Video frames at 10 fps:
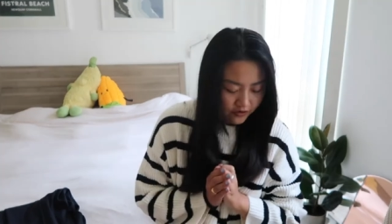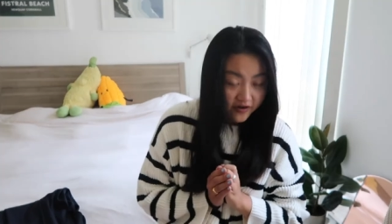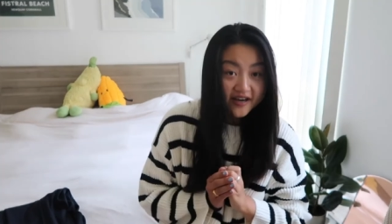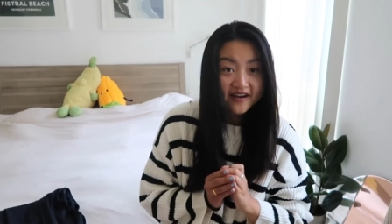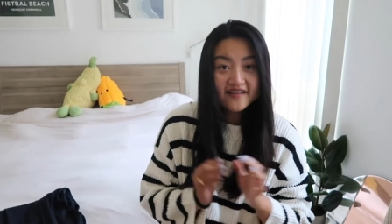
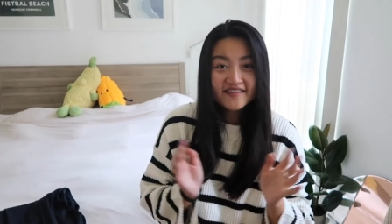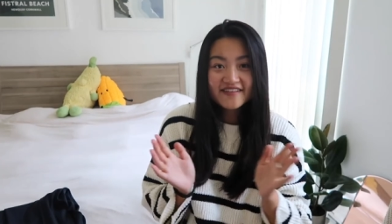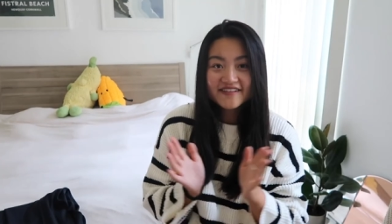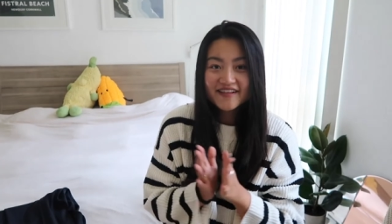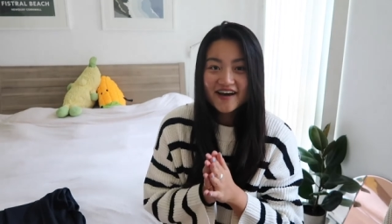Great and
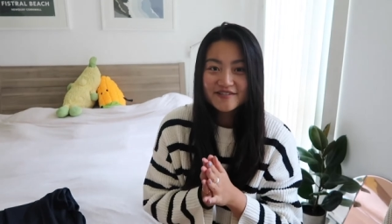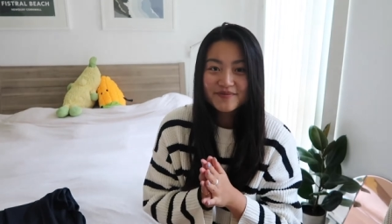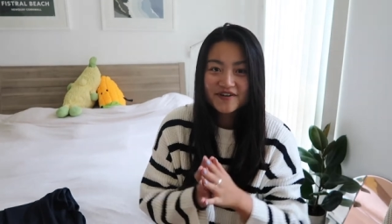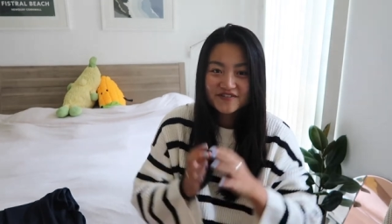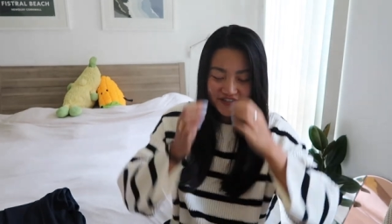then the last
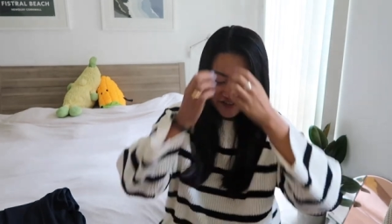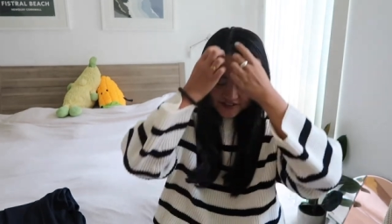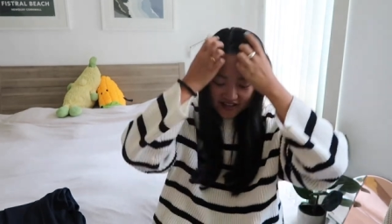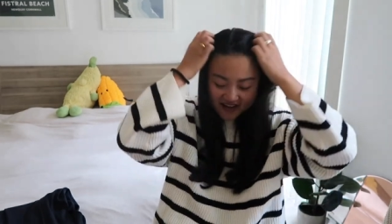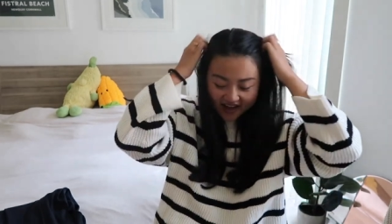pair of
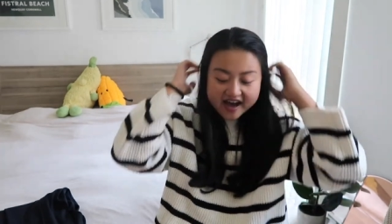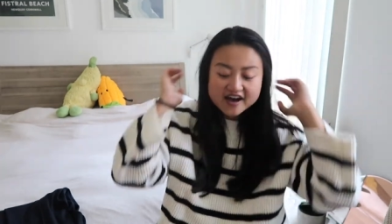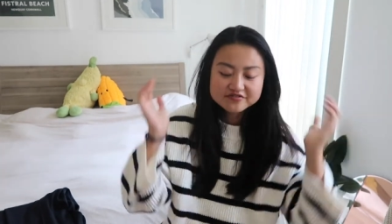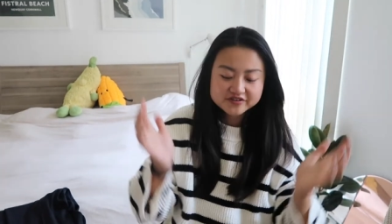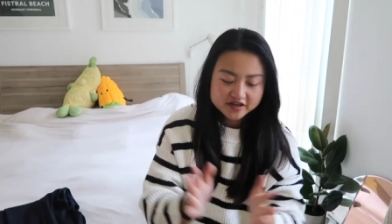shoes that I
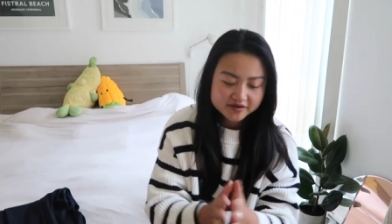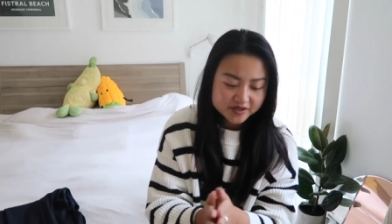have um,